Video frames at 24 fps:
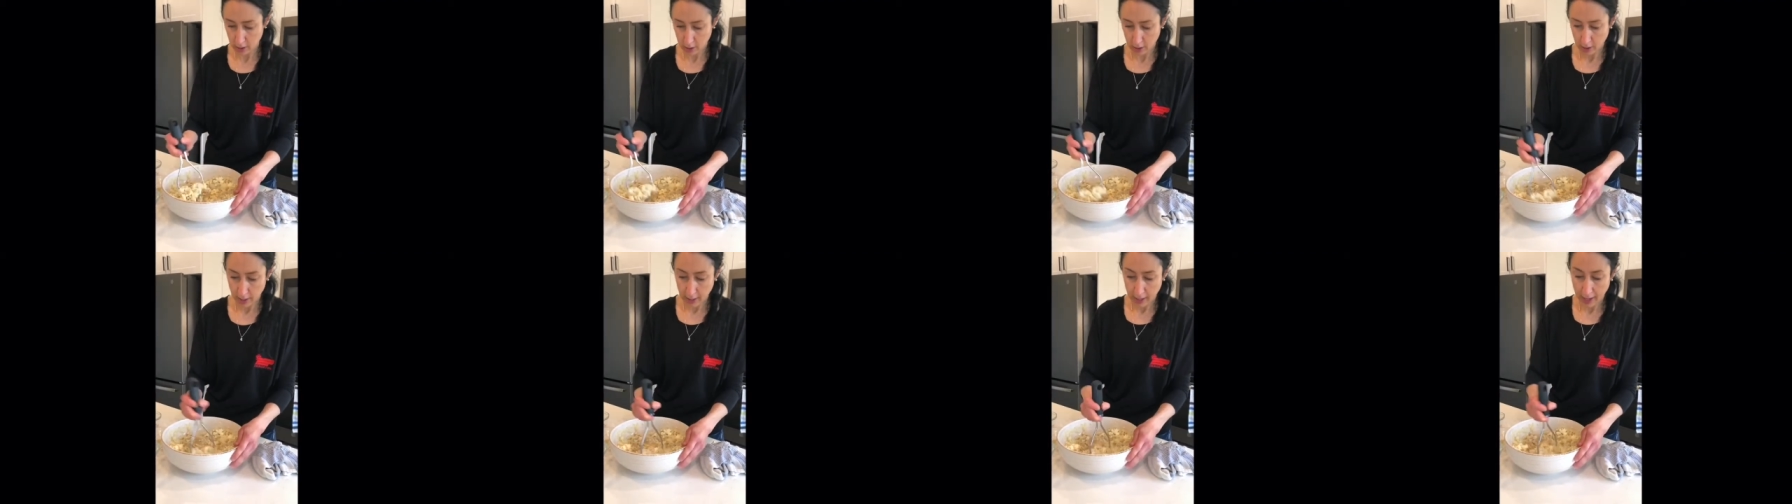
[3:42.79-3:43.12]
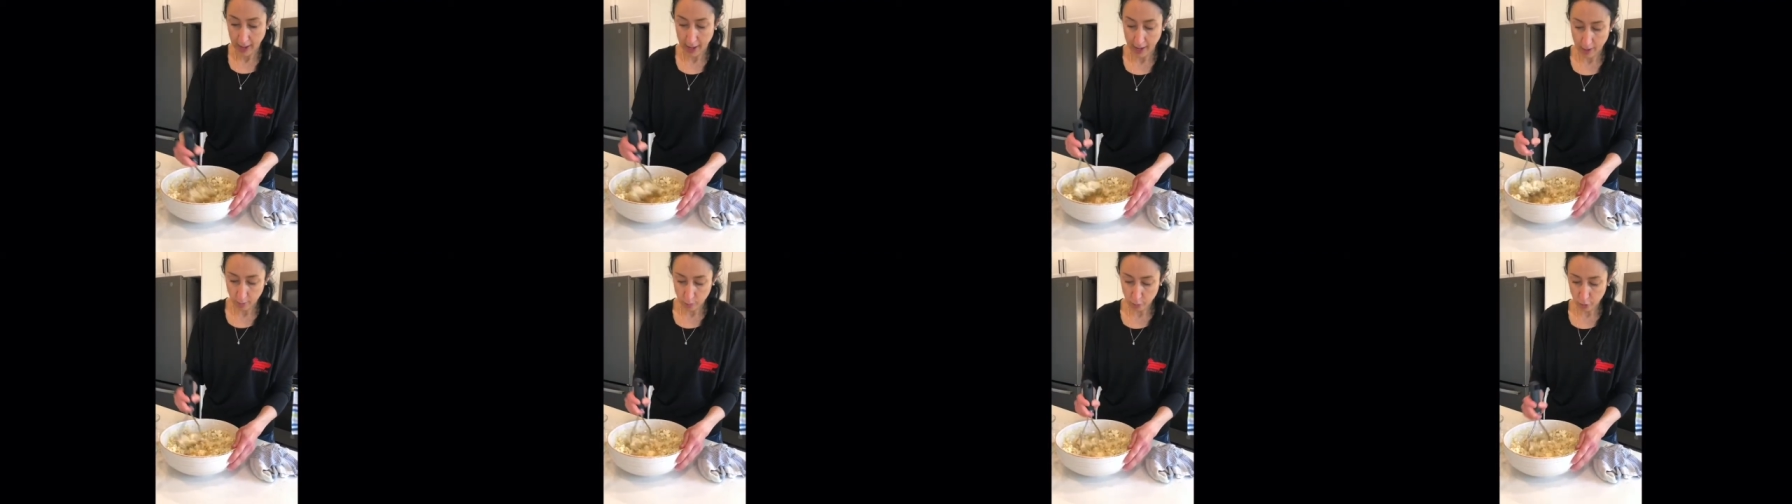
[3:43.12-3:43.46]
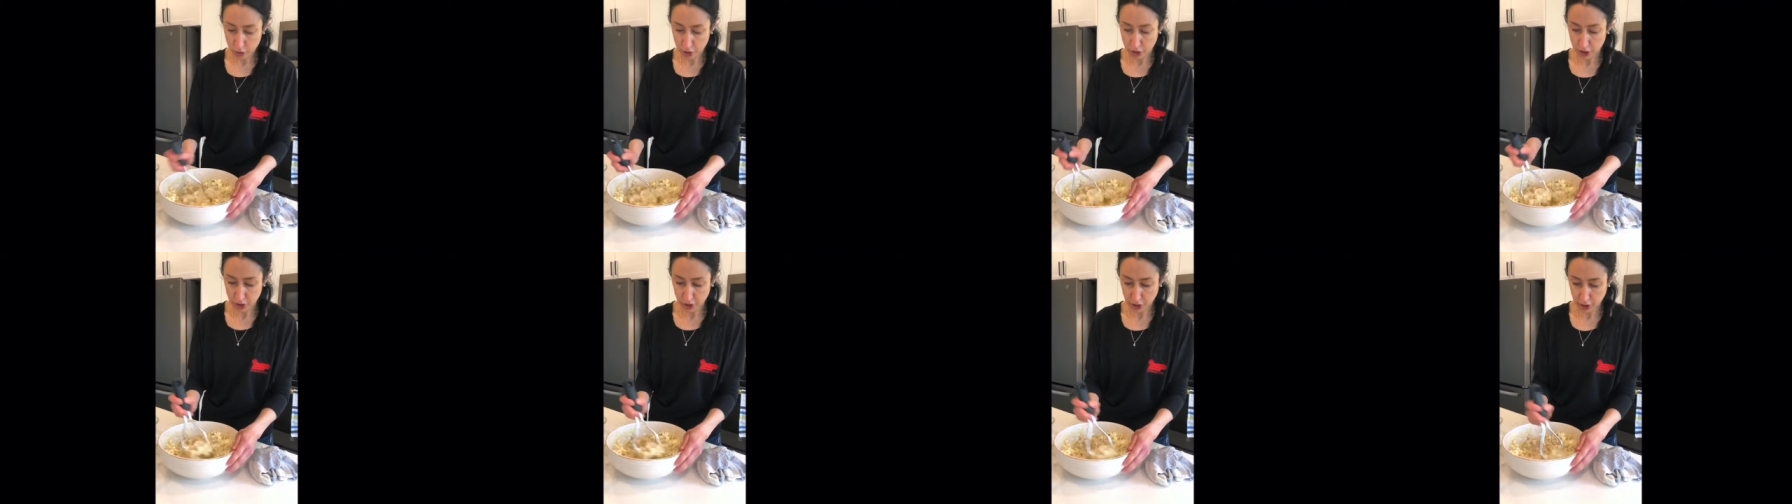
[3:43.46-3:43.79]
And we're
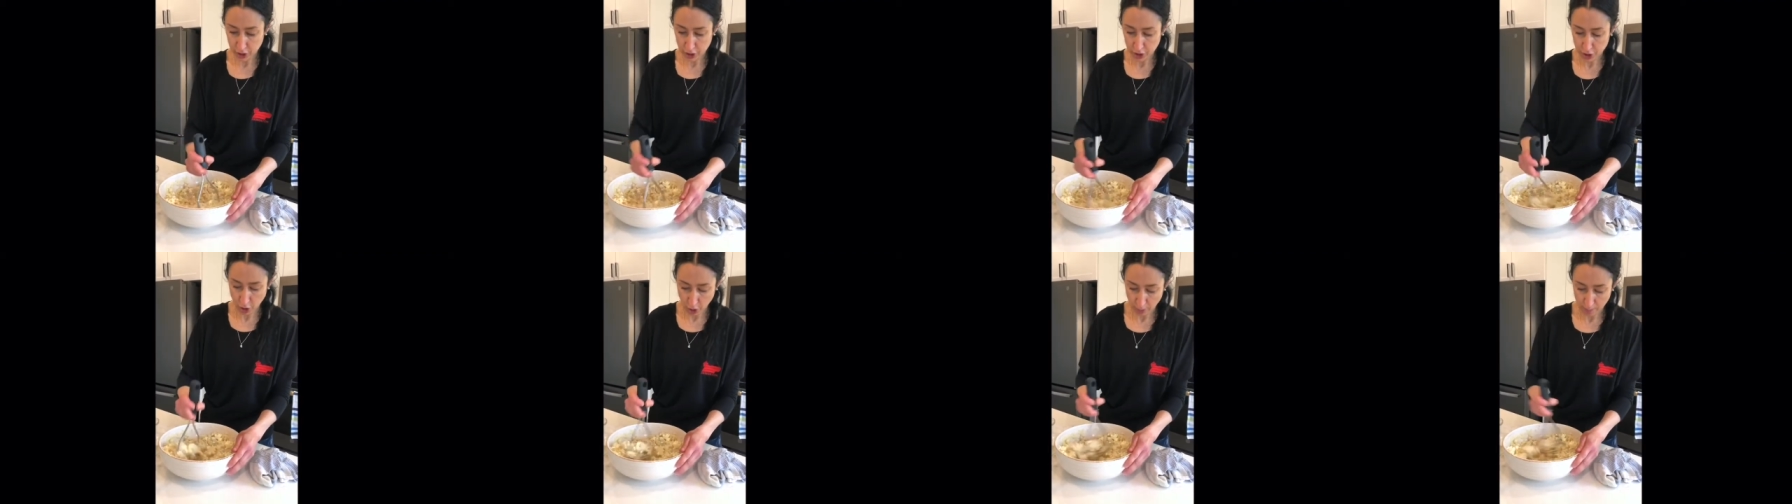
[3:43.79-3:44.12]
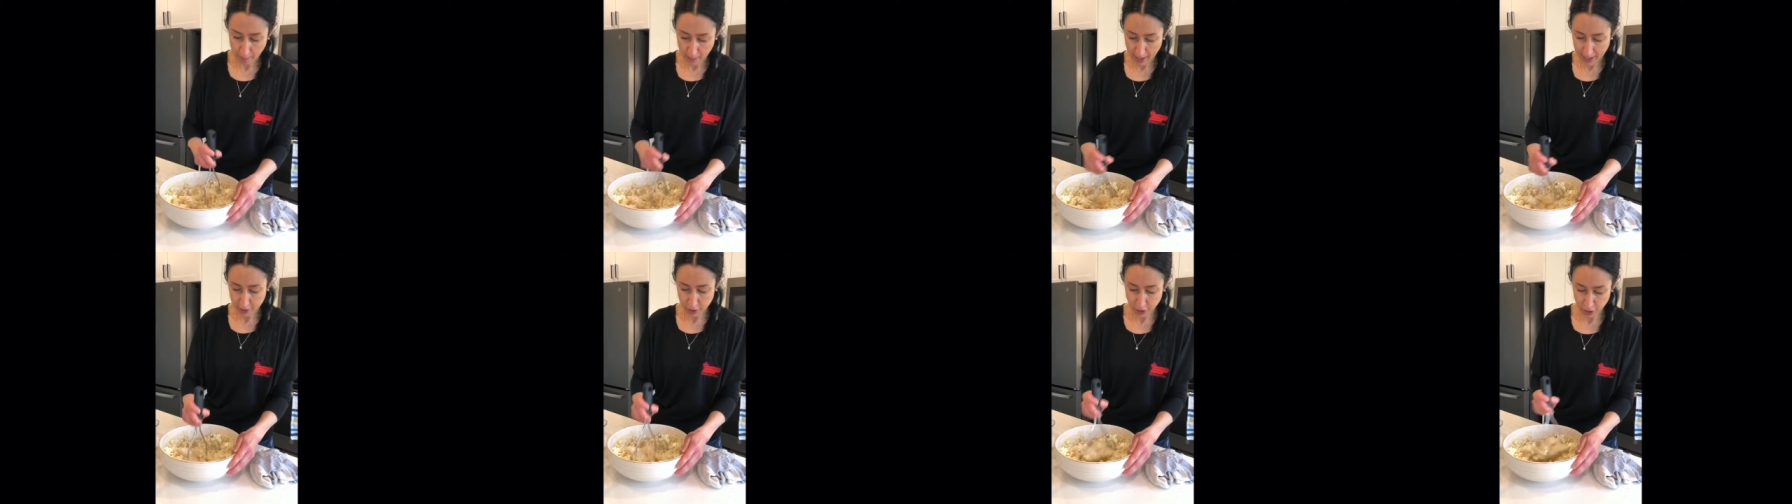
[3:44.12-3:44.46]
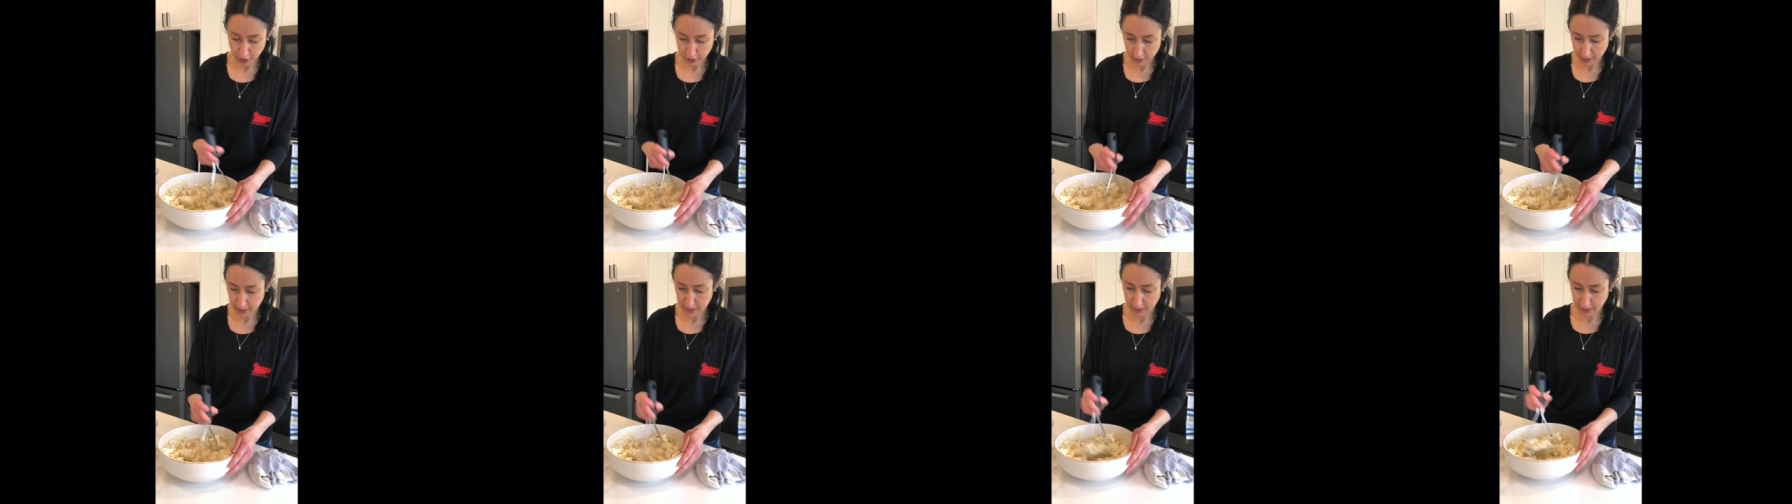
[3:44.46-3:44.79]
just gonna start mashing
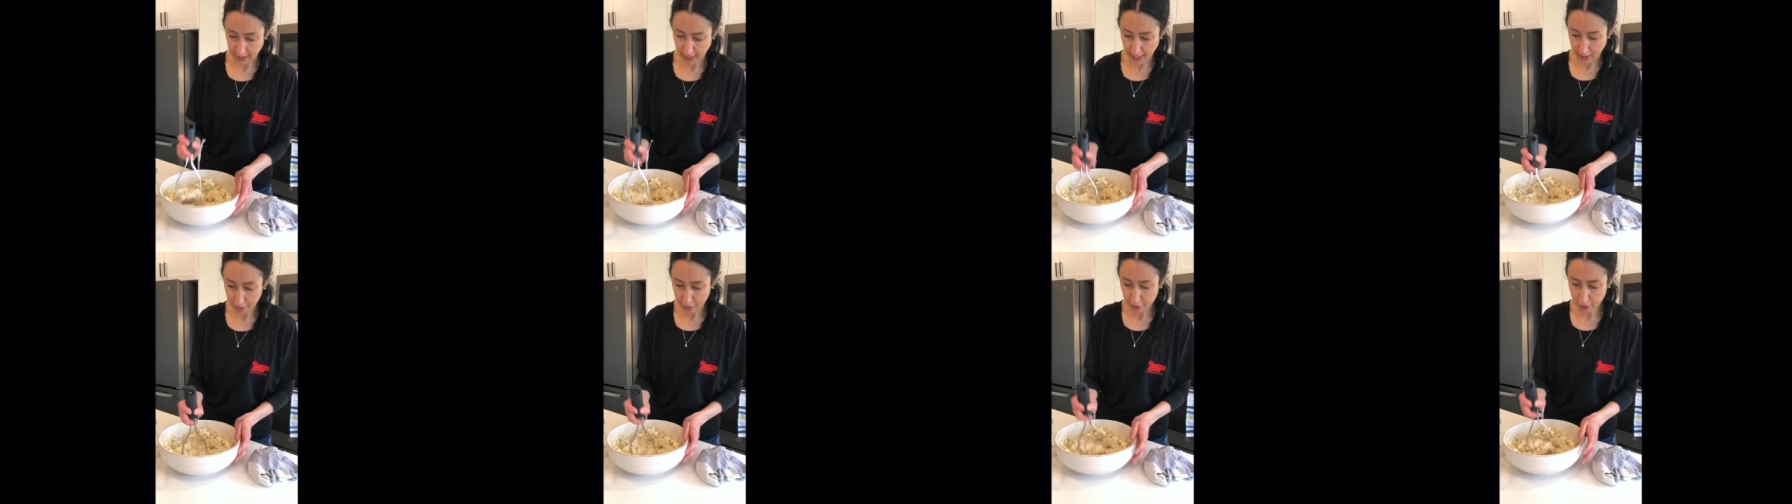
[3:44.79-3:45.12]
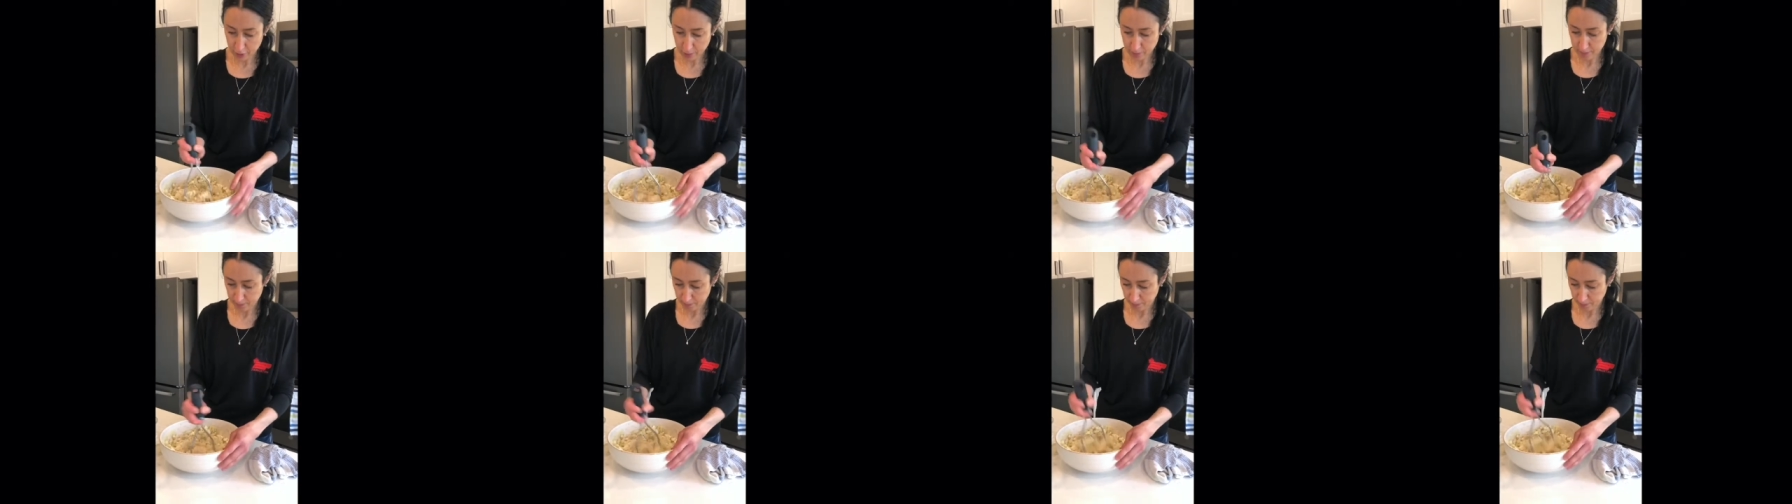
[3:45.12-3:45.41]
this together.